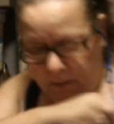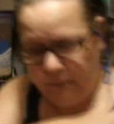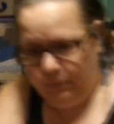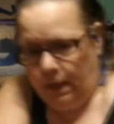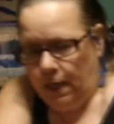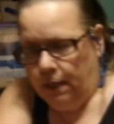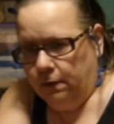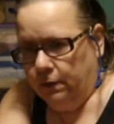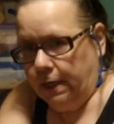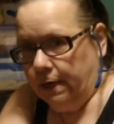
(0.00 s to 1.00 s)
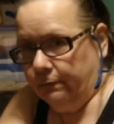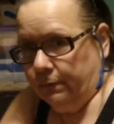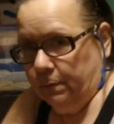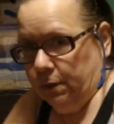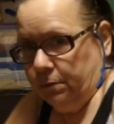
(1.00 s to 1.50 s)
If I look at it
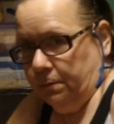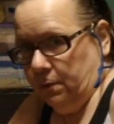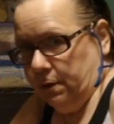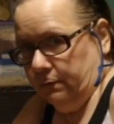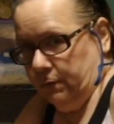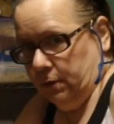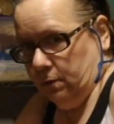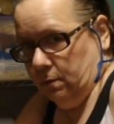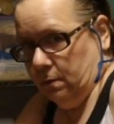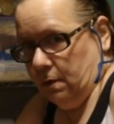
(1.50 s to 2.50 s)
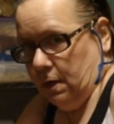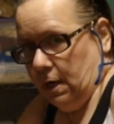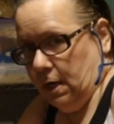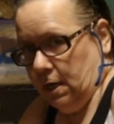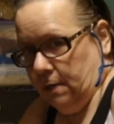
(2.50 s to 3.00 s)
from this point of view,
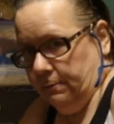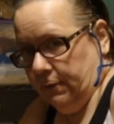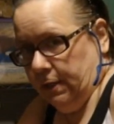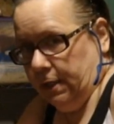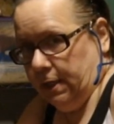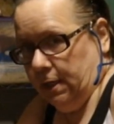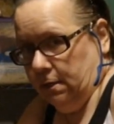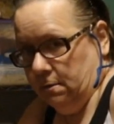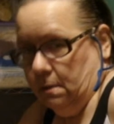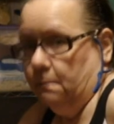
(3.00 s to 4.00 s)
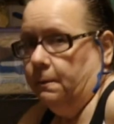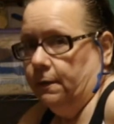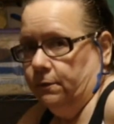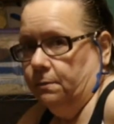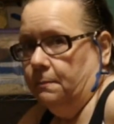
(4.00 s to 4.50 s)
I'm thinking
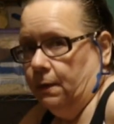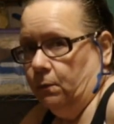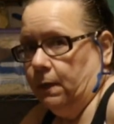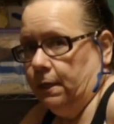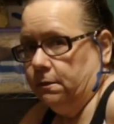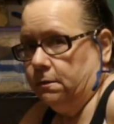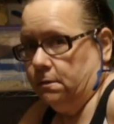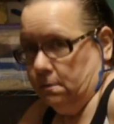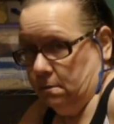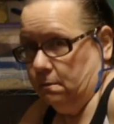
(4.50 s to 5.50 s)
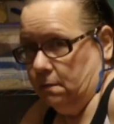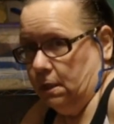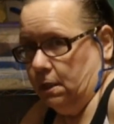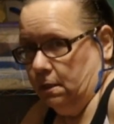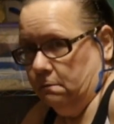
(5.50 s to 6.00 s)
about to my waist,
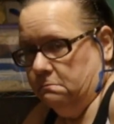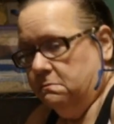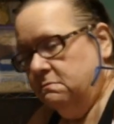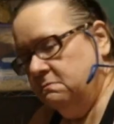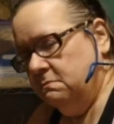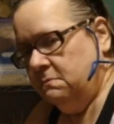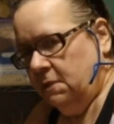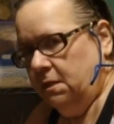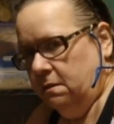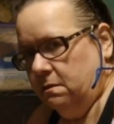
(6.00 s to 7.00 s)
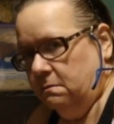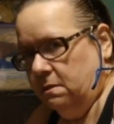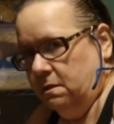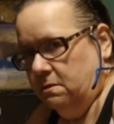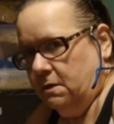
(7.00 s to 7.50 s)
okay?
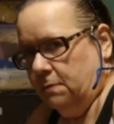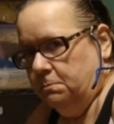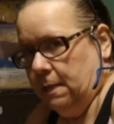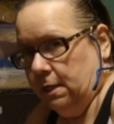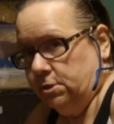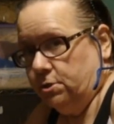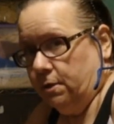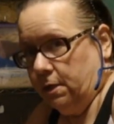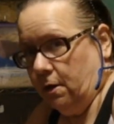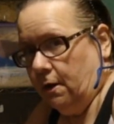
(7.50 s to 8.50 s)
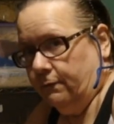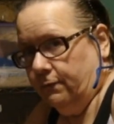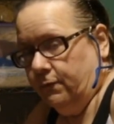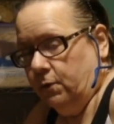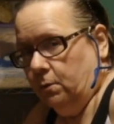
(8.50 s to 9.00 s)
You can measure it off
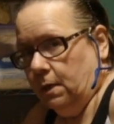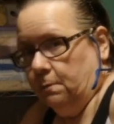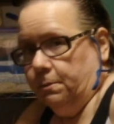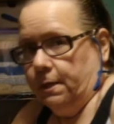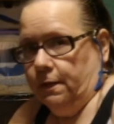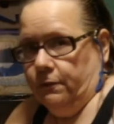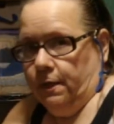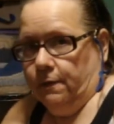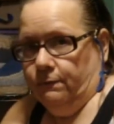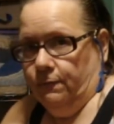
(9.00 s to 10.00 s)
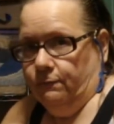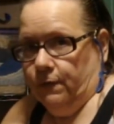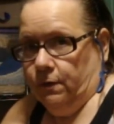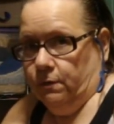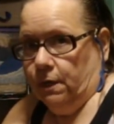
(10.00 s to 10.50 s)
if you want, but I think if you
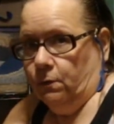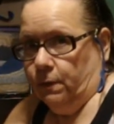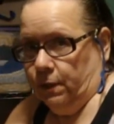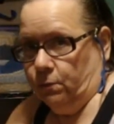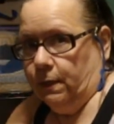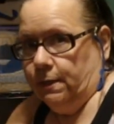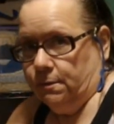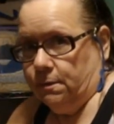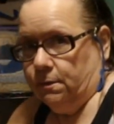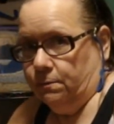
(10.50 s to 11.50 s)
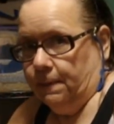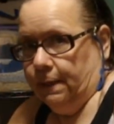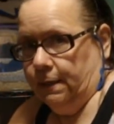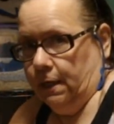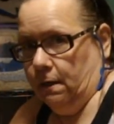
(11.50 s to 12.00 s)
figured out where your waist is
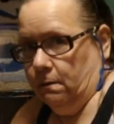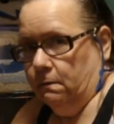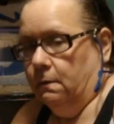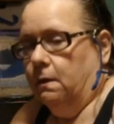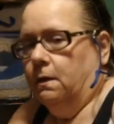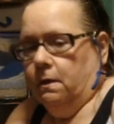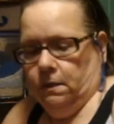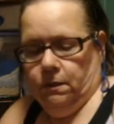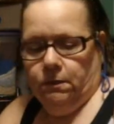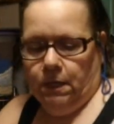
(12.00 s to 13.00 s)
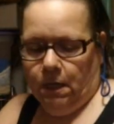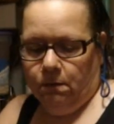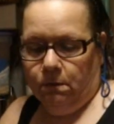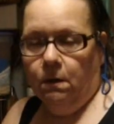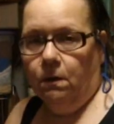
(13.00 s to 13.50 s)
by now, you
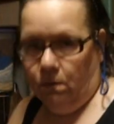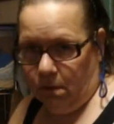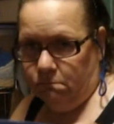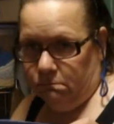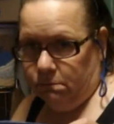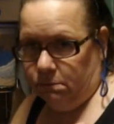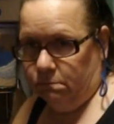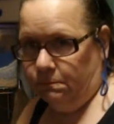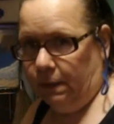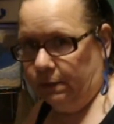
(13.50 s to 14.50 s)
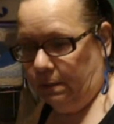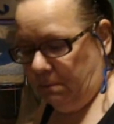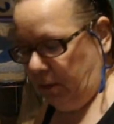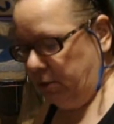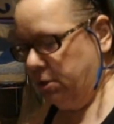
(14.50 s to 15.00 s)
now know about that
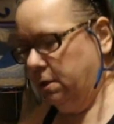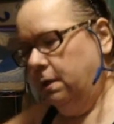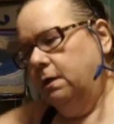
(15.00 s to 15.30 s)
much.